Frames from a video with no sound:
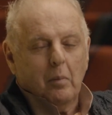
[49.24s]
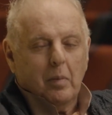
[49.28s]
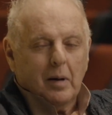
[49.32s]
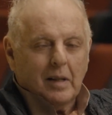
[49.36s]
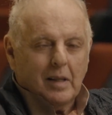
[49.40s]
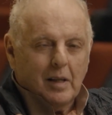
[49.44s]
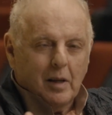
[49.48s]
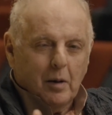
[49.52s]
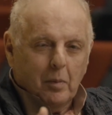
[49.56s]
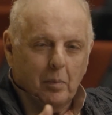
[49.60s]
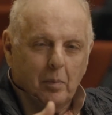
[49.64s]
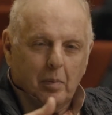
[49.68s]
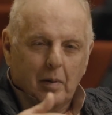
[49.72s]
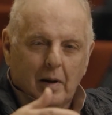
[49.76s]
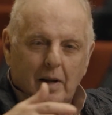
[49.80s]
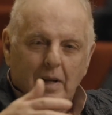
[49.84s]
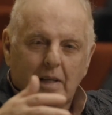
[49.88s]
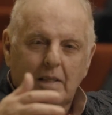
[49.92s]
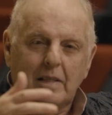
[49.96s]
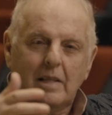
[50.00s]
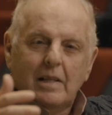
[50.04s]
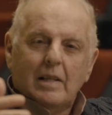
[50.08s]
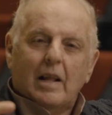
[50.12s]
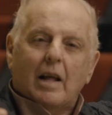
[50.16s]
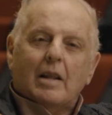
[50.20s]
but he
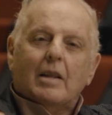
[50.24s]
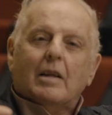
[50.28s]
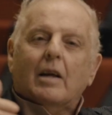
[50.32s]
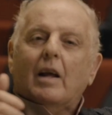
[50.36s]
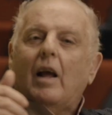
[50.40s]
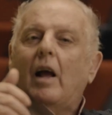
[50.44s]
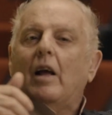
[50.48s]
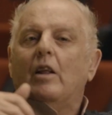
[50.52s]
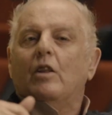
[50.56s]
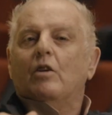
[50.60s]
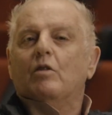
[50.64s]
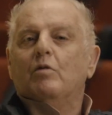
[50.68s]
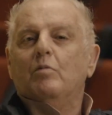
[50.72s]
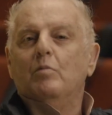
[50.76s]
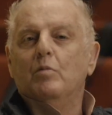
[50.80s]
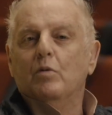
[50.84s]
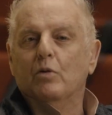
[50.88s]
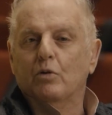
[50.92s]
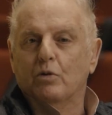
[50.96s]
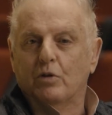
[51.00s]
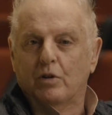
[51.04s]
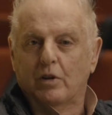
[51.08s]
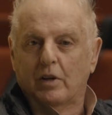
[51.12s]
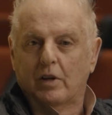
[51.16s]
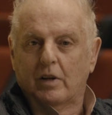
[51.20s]
plays another kind of
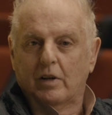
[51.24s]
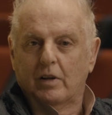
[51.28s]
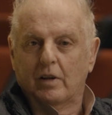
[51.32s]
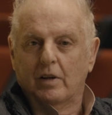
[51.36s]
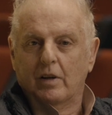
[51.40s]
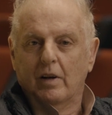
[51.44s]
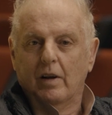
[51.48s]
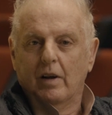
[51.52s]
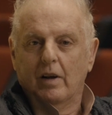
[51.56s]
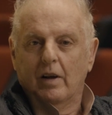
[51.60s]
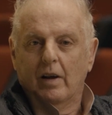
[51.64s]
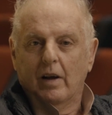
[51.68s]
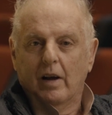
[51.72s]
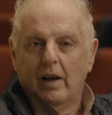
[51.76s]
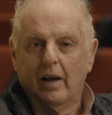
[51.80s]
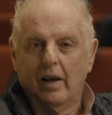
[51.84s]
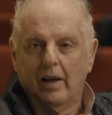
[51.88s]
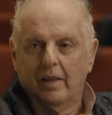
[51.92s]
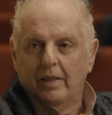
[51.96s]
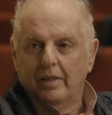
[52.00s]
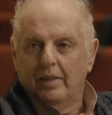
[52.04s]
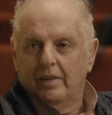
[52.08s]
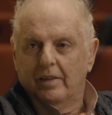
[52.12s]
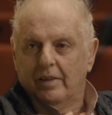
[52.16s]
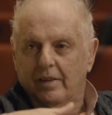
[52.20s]
music.
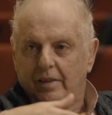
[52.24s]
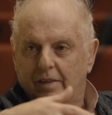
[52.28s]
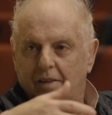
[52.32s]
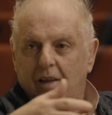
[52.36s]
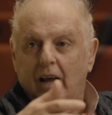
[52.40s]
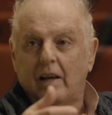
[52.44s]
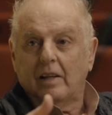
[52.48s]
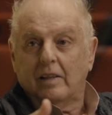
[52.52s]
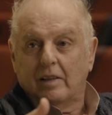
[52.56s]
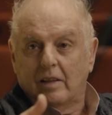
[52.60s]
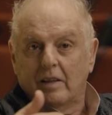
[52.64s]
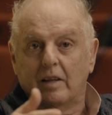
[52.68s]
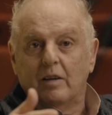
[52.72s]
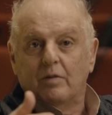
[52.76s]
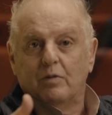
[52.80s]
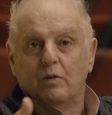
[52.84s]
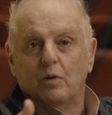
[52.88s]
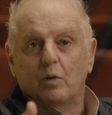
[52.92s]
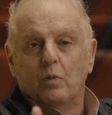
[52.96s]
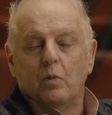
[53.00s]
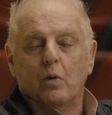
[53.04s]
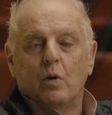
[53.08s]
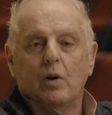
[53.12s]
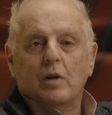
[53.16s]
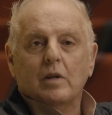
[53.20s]
And that,
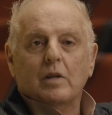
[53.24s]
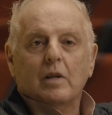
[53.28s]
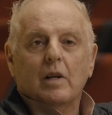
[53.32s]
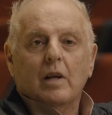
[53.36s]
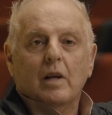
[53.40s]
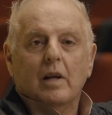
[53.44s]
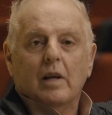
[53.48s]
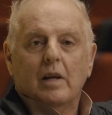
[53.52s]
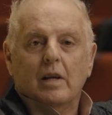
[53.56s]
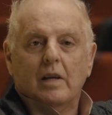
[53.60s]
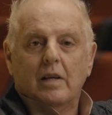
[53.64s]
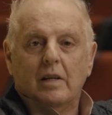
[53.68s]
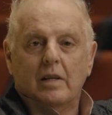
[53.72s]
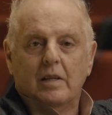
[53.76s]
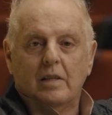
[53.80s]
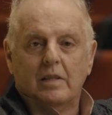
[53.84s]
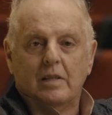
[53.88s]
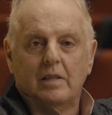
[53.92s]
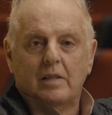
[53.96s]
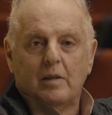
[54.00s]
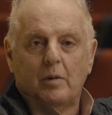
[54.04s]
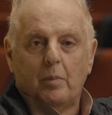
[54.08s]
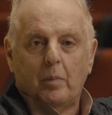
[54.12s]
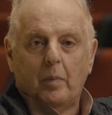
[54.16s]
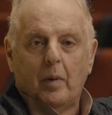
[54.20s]
if you want,
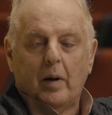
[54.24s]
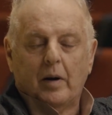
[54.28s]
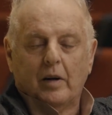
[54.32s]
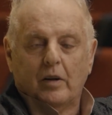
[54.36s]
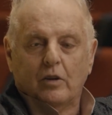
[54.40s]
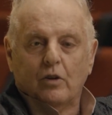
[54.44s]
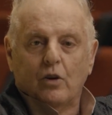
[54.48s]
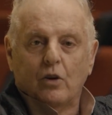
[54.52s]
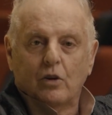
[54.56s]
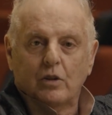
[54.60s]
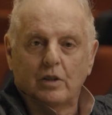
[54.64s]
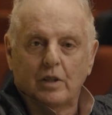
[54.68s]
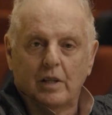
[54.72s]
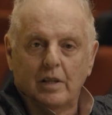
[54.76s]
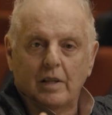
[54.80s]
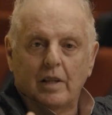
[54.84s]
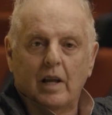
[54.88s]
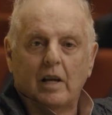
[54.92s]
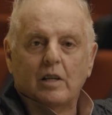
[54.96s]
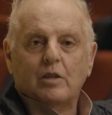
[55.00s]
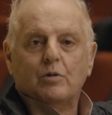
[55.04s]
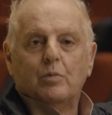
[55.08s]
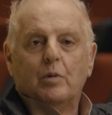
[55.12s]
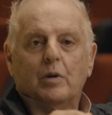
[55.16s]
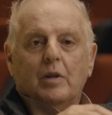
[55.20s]
is the paradox, and
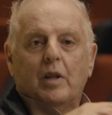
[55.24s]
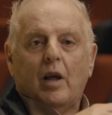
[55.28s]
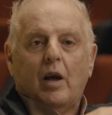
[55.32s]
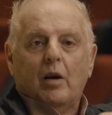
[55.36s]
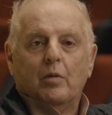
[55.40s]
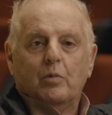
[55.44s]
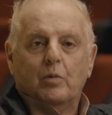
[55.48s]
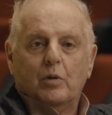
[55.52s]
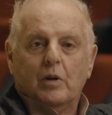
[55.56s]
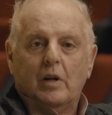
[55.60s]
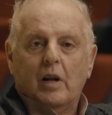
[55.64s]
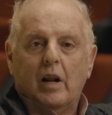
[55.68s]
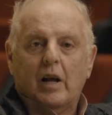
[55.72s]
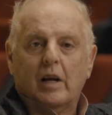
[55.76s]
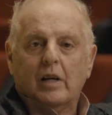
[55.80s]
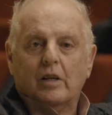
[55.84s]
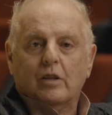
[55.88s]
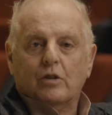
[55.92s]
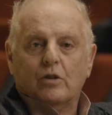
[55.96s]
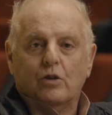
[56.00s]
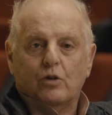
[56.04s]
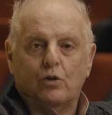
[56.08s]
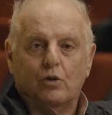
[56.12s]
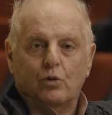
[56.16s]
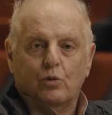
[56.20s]
that's what I would
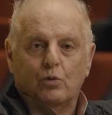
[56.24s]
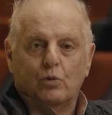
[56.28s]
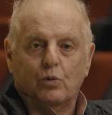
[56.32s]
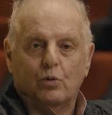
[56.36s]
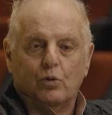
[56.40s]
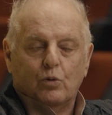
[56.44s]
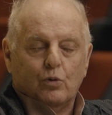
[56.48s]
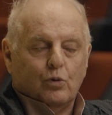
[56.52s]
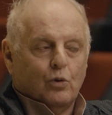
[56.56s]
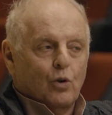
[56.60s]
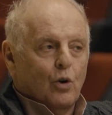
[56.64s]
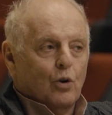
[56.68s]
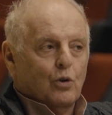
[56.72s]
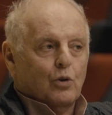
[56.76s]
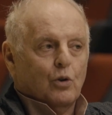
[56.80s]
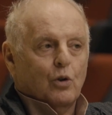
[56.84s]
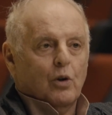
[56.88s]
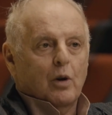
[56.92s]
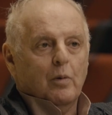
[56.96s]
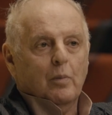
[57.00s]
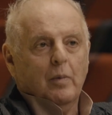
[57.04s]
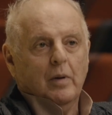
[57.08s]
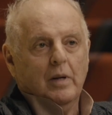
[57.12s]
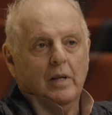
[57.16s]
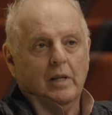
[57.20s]
like to talk
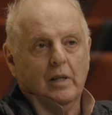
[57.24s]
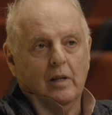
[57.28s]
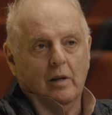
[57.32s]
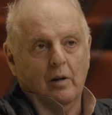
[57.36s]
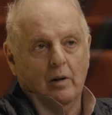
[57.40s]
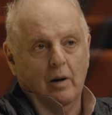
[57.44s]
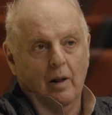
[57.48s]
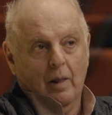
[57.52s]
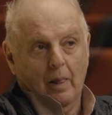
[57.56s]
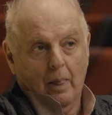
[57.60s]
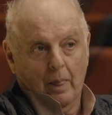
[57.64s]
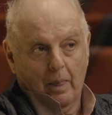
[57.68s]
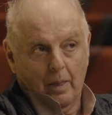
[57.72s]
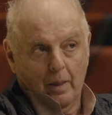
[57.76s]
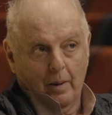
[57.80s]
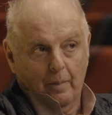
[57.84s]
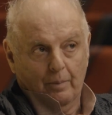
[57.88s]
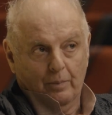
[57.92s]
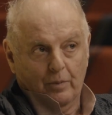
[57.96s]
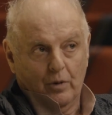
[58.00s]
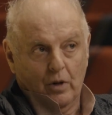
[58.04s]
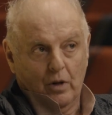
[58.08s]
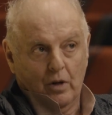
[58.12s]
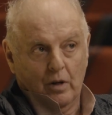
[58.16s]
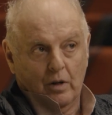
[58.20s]
to him a little
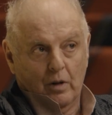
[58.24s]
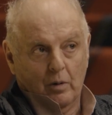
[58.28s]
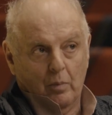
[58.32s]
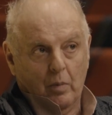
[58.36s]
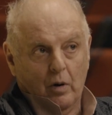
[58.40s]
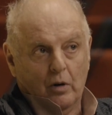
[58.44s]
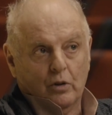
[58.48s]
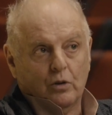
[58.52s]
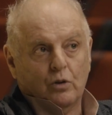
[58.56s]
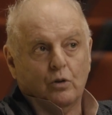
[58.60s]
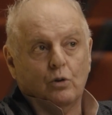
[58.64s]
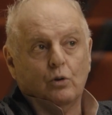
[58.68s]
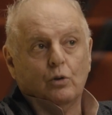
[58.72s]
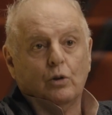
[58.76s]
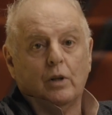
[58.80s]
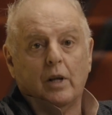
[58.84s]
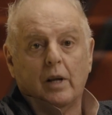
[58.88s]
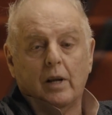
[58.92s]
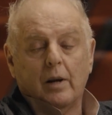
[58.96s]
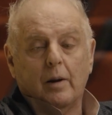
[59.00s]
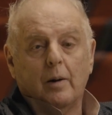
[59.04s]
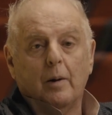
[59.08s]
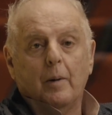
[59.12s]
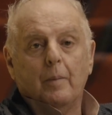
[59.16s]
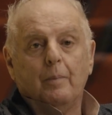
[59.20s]
about
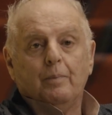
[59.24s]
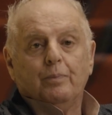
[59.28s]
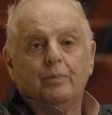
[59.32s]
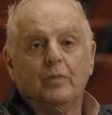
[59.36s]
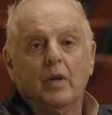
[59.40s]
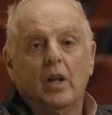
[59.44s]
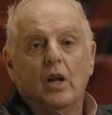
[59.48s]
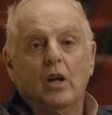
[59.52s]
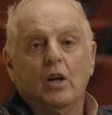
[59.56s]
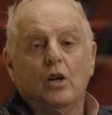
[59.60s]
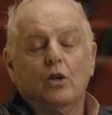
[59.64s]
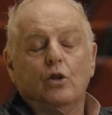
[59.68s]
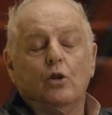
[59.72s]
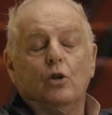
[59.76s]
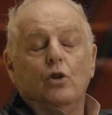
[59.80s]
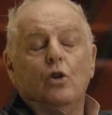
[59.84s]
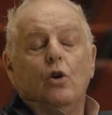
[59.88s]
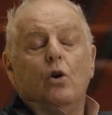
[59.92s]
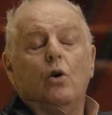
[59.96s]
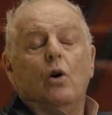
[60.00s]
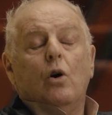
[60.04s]
today. You